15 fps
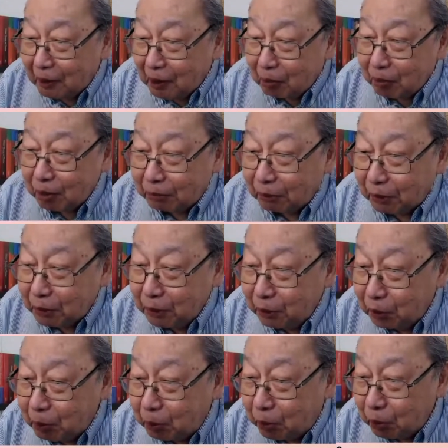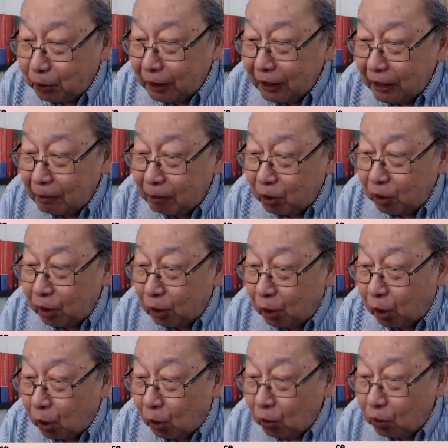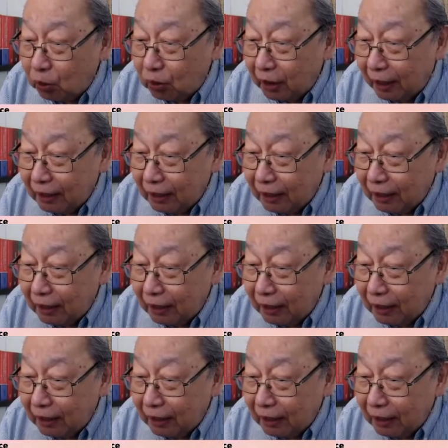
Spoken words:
before putting him on the road.